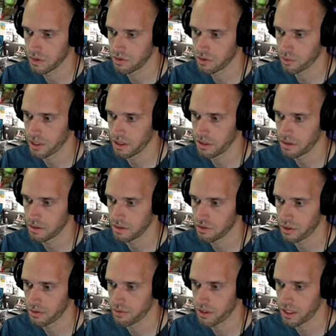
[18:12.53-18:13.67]
So we hit
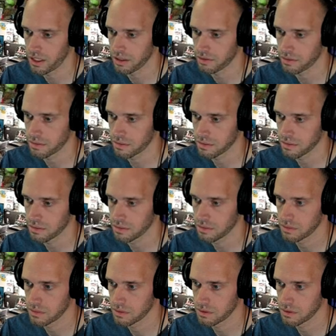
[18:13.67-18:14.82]
25,
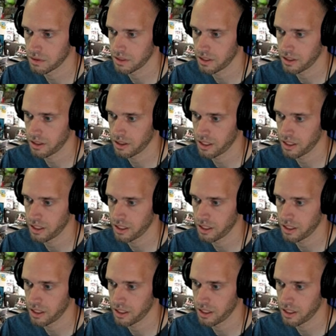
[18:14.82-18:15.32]
now,